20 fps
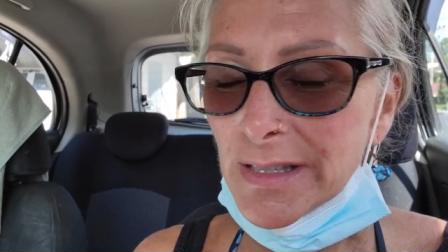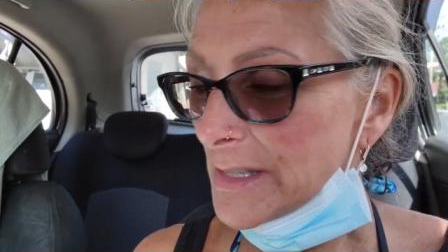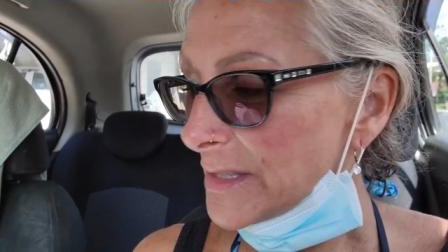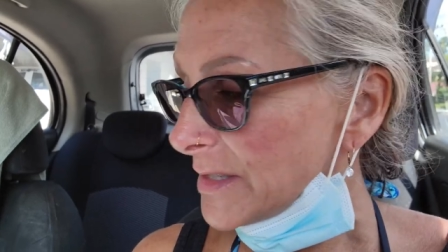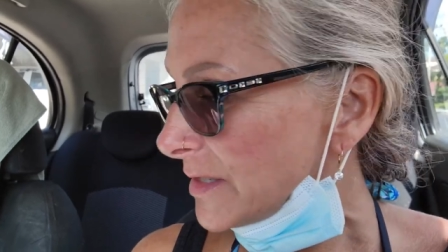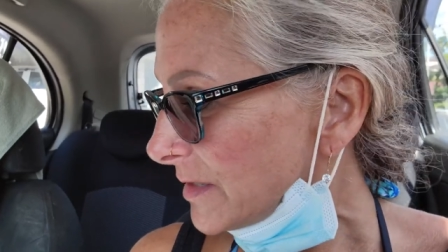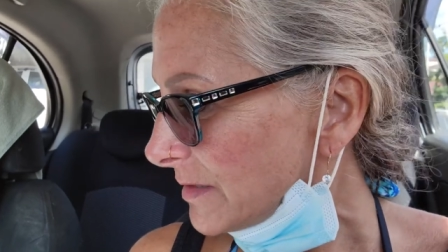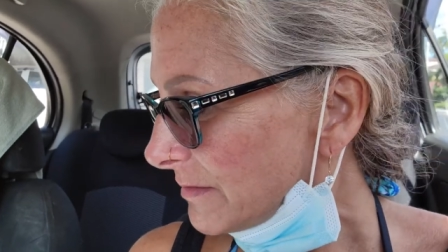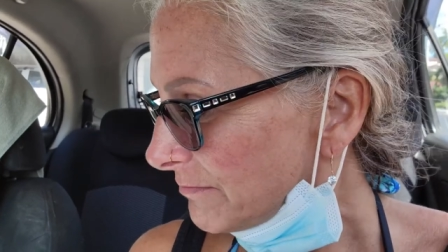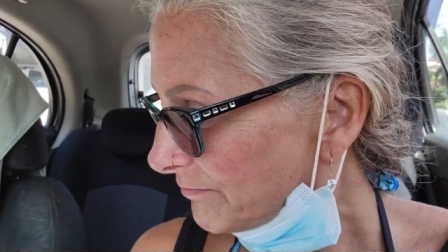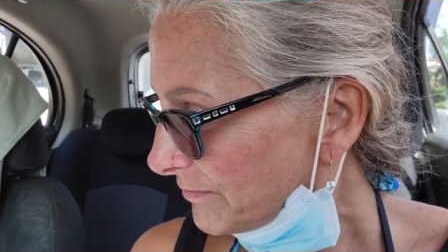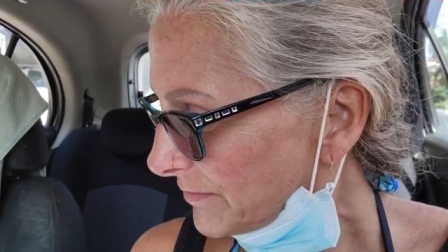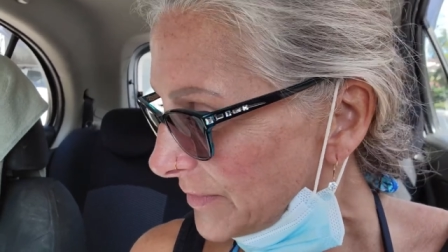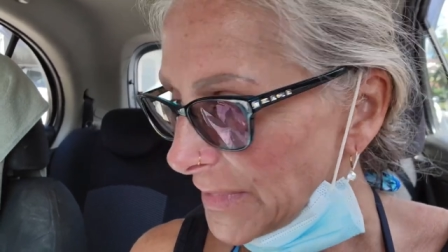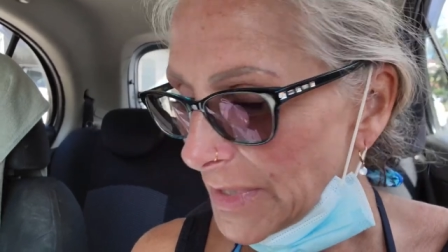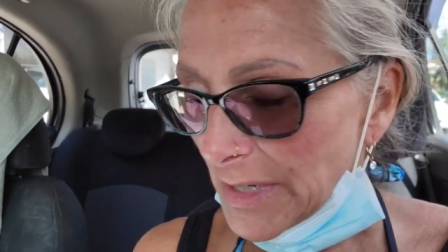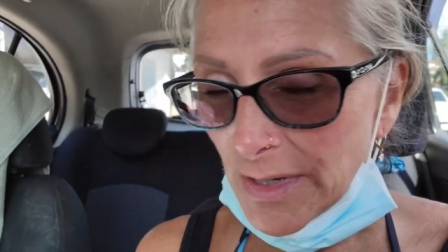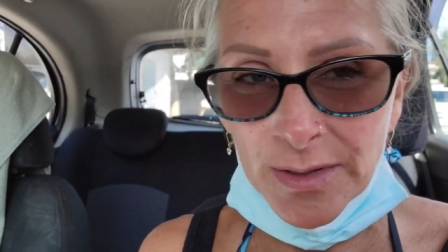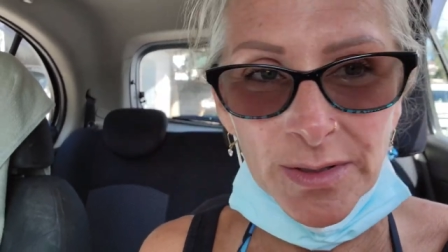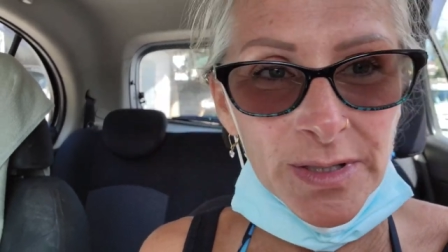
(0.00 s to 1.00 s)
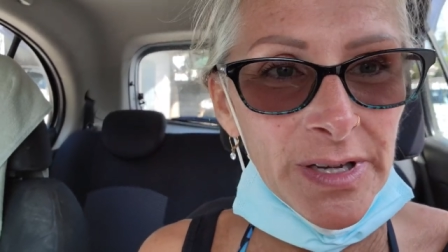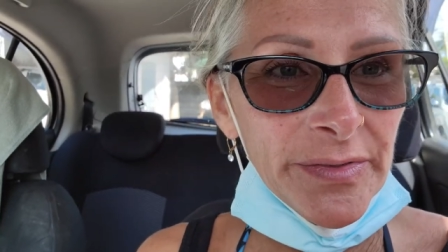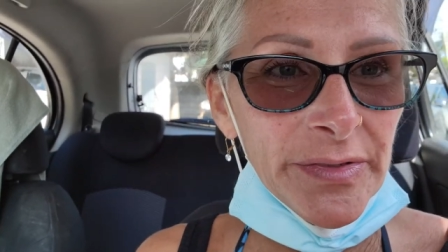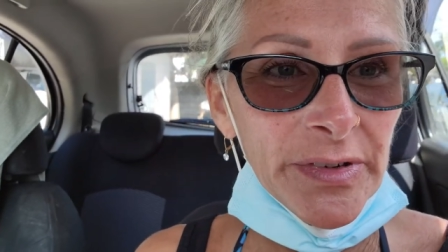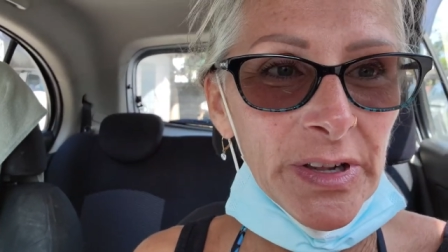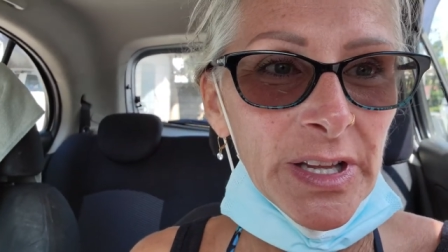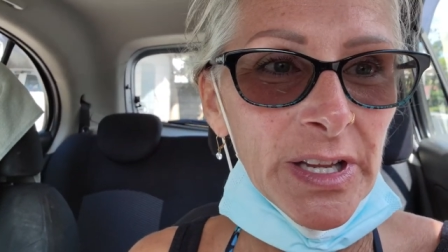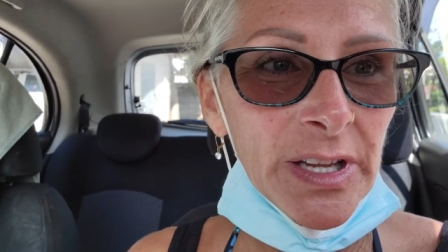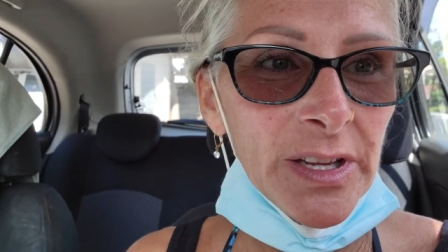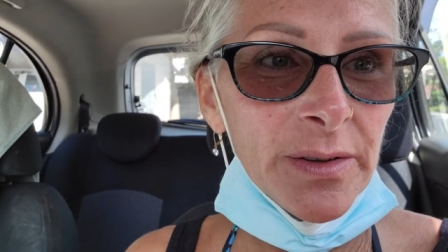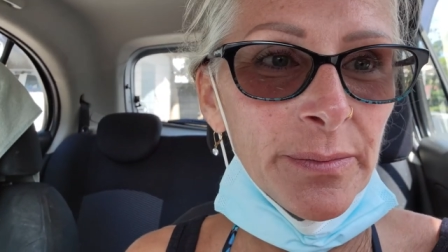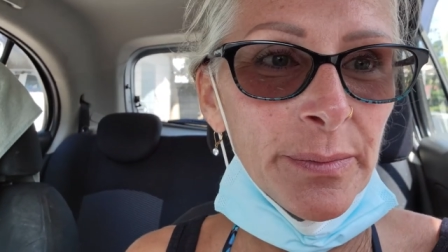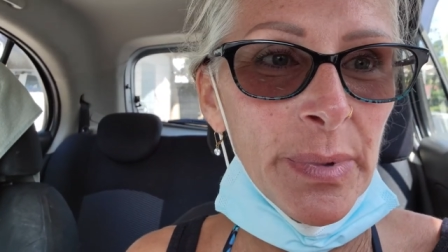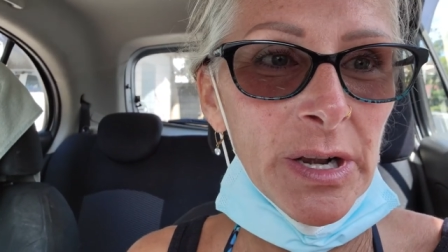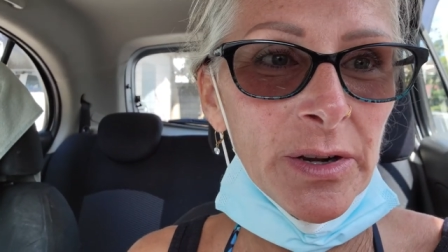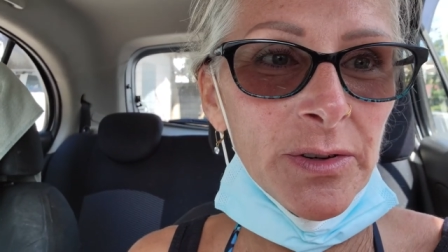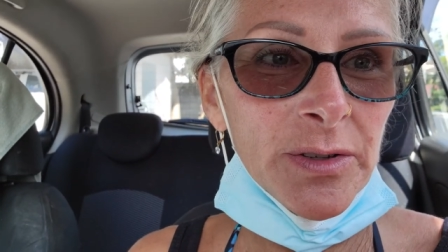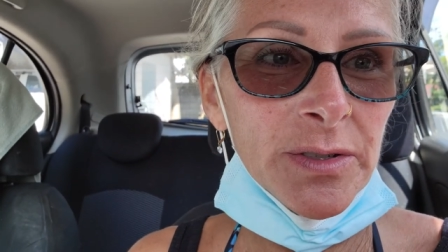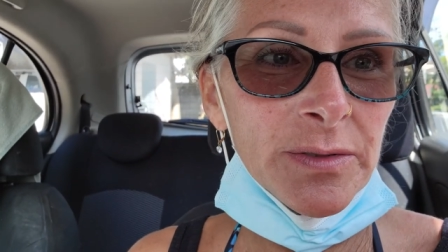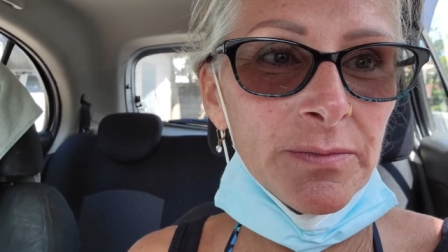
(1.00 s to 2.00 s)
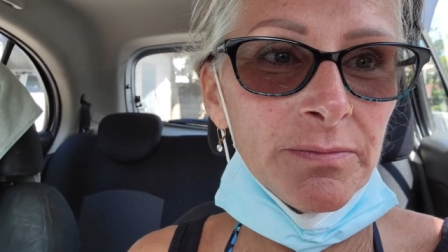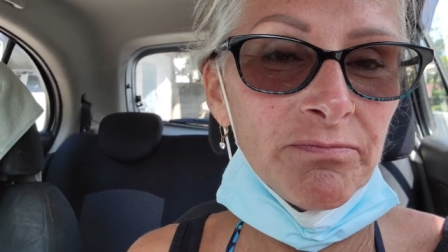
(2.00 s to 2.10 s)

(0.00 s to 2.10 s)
It's, you know, definitely a better